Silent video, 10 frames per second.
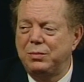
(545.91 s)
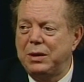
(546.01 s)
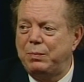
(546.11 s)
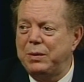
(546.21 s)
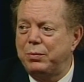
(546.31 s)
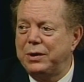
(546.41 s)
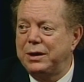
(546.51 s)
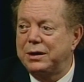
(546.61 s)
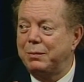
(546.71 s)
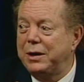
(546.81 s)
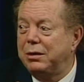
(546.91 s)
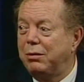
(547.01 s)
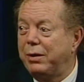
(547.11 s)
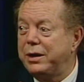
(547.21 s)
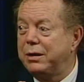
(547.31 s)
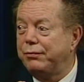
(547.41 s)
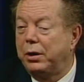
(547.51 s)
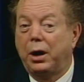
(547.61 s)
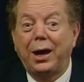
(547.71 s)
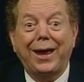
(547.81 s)
Too many people come in and go, What are you here
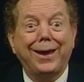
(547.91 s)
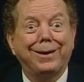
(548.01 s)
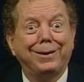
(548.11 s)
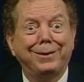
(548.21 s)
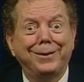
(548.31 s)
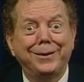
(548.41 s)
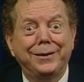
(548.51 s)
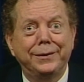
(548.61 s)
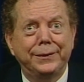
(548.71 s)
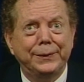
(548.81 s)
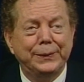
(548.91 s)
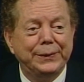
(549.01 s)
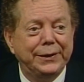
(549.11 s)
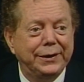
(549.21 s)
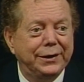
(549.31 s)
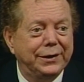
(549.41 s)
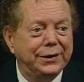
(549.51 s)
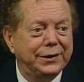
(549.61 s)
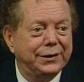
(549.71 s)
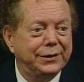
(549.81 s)
for? Oh.
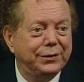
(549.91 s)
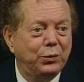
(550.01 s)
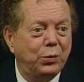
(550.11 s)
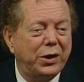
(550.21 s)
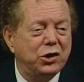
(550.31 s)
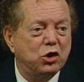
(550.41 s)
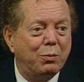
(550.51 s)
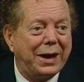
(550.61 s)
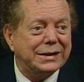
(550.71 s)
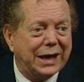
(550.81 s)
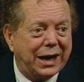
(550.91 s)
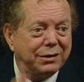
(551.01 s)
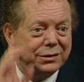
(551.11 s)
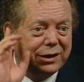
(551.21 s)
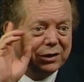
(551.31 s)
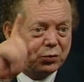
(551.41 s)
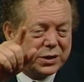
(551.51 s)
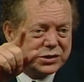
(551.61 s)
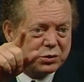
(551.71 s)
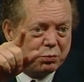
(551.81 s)
We want you to go back out and get
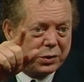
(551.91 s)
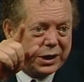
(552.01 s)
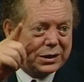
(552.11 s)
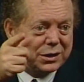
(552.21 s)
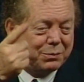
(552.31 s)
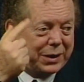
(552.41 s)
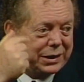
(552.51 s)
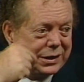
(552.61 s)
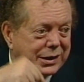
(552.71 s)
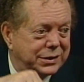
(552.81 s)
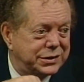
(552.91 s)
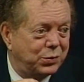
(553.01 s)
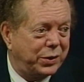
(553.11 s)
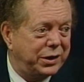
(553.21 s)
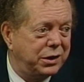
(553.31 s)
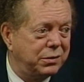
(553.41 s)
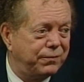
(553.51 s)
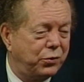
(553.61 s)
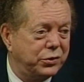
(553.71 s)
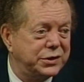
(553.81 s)
the rest of your brain and come back in and say, What are you
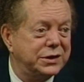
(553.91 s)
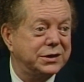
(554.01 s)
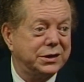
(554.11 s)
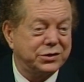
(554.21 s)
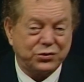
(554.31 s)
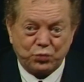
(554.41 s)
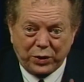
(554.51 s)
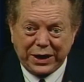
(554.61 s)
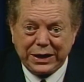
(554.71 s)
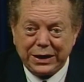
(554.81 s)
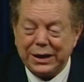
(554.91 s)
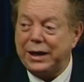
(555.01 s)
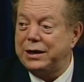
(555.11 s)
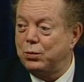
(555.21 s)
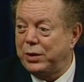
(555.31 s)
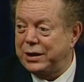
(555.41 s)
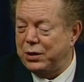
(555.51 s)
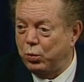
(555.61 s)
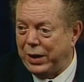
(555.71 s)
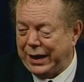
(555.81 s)
here for? Say, It's because it's raining and I didn't want
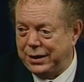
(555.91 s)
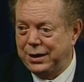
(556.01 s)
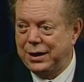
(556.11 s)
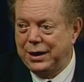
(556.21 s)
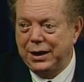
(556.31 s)
to get wet.